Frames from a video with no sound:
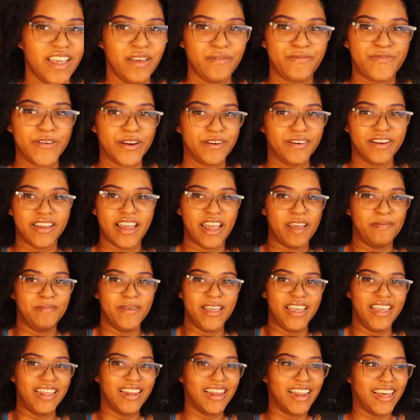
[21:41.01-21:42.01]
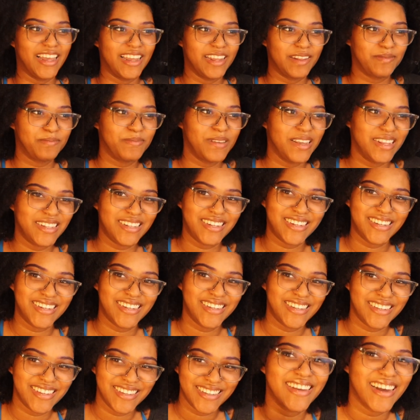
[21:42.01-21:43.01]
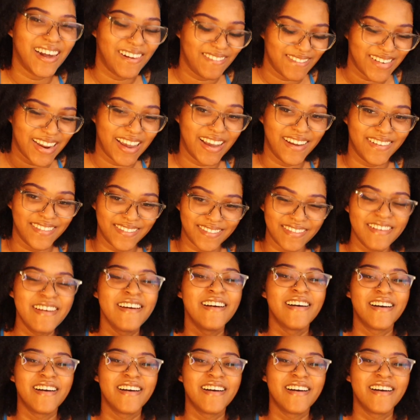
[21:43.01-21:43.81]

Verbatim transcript: infuriate me. Like, bitch, calm down.